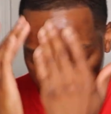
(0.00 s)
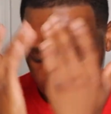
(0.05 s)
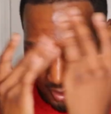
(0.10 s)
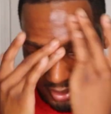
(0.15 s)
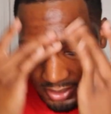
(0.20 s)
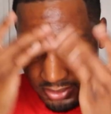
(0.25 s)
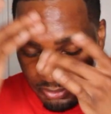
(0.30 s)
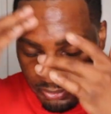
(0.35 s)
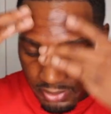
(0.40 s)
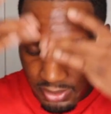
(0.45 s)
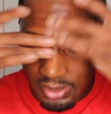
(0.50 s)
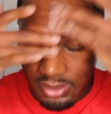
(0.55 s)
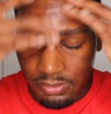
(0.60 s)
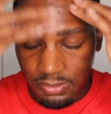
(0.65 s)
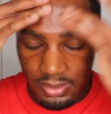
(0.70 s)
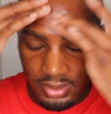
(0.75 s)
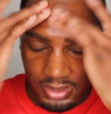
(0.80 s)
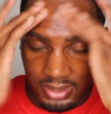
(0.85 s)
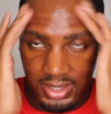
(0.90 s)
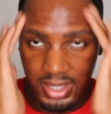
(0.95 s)
is where you
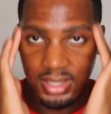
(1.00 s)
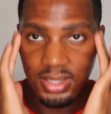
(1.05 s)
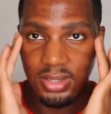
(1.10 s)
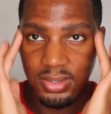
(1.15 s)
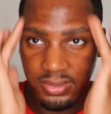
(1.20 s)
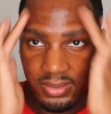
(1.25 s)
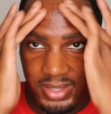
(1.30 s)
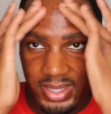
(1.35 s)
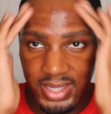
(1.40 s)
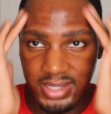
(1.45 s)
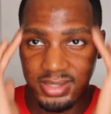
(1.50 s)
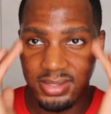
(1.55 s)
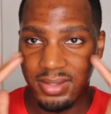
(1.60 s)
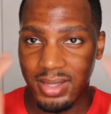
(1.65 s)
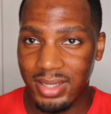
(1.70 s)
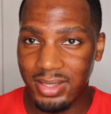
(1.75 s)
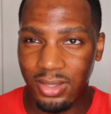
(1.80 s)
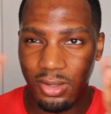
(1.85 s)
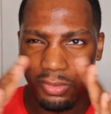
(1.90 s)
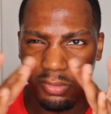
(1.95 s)
want to kind of do that. So
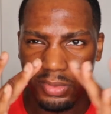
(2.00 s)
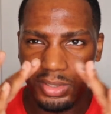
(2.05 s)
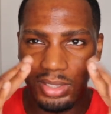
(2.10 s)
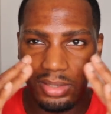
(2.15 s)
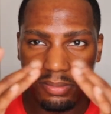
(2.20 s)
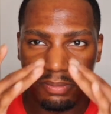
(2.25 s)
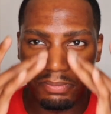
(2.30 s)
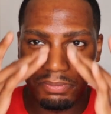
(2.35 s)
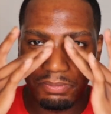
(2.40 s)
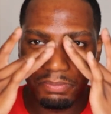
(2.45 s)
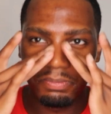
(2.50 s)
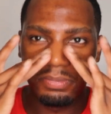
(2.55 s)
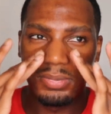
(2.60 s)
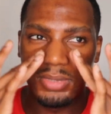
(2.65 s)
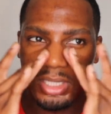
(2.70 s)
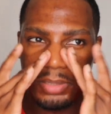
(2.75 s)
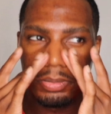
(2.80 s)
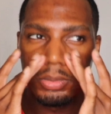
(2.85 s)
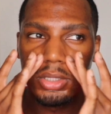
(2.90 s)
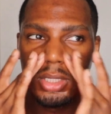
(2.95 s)
I don't really
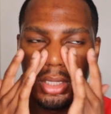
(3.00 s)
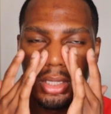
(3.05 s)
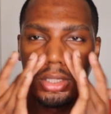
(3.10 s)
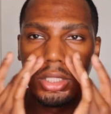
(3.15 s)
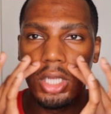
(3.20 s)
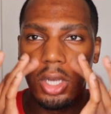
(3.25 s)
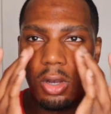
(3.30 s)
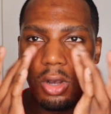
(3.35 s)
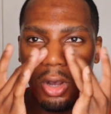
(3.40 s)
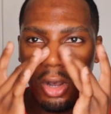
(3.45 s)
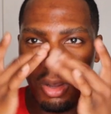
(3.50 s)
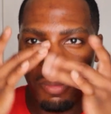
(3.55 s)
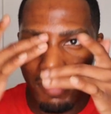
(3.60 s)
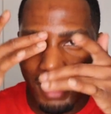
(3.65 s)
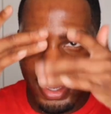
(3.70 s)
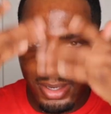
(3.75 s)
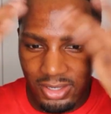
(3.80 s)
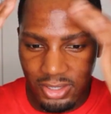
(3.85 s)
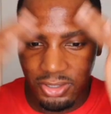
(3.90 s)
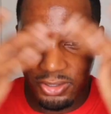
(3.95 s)
typically go on
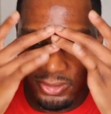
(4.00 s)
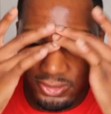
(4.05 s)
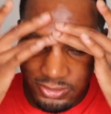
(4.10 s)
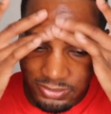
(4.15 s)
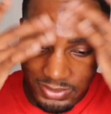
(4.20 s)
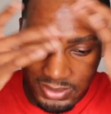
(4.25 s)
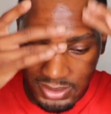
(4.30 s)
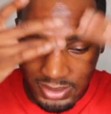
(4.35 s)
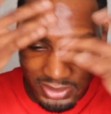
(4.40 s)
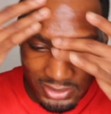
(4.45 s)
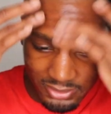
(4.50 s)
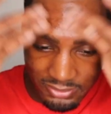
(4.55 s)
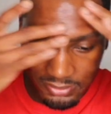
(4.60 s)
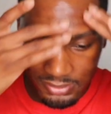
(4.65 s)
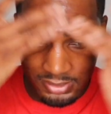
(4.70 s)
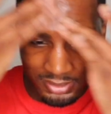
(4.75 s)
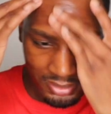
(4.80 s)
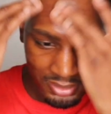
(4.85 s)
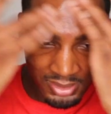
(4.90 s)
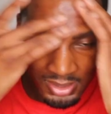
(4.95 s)
my nose with this
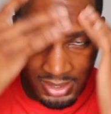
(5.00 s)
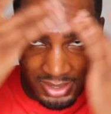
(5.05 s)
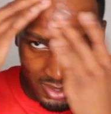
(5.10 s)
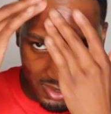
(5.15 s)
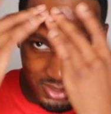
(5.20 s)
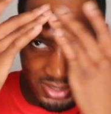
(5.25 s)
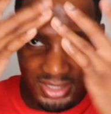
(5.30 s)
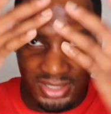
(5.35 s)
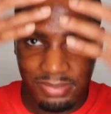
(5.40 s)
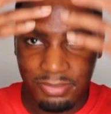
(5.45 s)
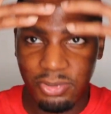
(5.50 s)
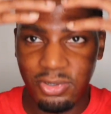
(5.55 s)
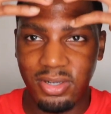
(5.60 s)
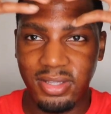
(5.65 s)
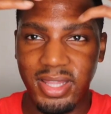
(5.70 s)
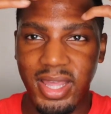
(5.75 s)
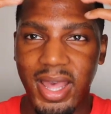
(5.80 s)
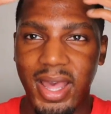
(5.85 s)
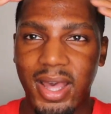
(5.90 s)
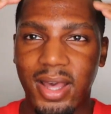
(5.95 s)
one, just more
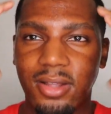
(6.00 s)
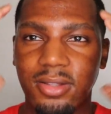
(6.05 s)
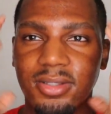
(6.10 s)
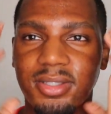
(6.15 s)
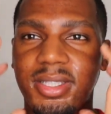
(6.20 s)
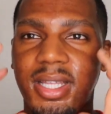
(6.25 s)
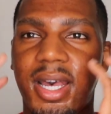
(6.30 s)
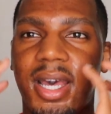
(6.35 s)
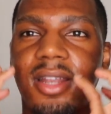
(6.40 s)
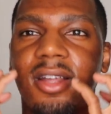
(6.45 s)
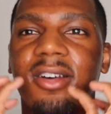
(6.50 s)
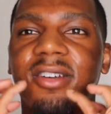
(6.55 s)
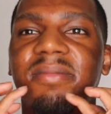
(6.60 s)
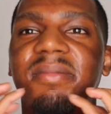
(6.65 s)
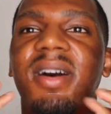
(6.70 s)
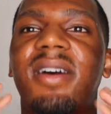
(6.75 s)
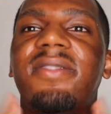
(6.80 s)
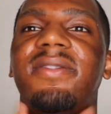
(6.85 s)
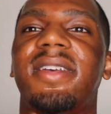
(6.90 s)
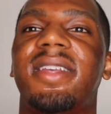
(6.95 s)
of the outside of
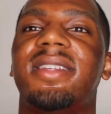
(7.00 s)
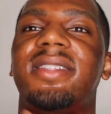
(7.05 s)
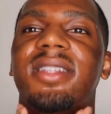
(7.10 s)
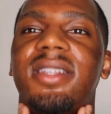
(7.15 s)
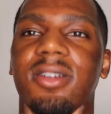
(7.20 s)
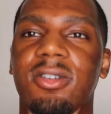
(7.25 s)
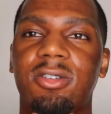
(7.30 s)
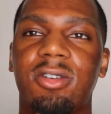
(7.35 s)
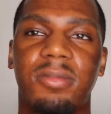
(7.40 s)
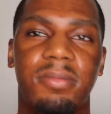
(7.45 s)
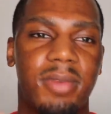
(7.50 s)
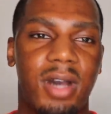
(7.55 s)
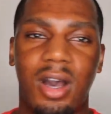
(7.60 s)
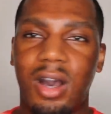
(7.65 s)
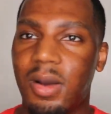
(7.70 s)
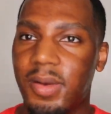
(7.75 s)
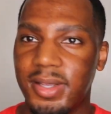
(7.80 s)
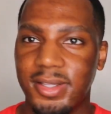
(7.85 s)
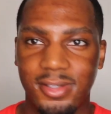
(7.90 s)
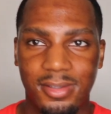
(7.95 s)
my face and
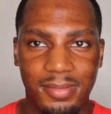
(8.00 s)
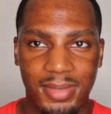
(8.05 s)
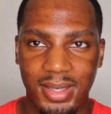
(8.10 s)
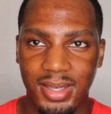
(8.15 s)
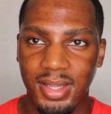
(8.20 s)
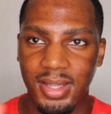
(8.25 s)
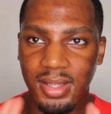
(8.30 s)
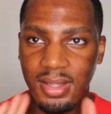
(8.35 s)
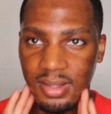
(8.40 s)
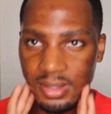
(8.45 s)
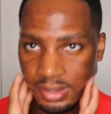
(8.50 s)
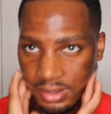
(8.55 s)
always on my neck.